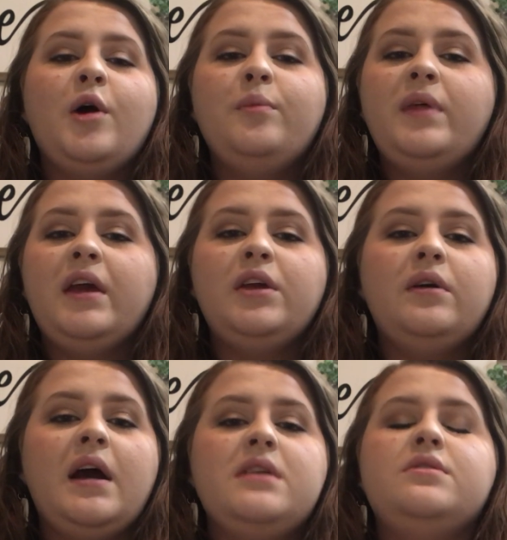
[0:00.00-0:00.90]
hope that you
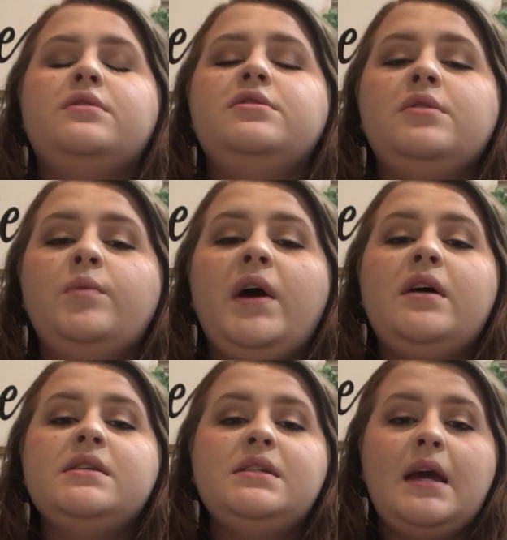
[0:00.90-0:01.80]
guys are doing
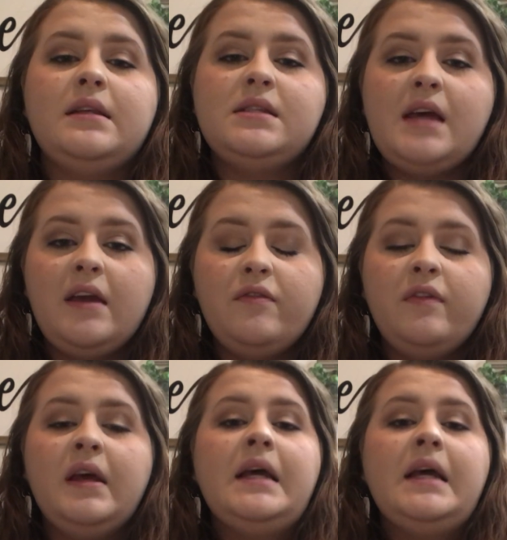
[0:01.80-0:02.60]
well, staying safe,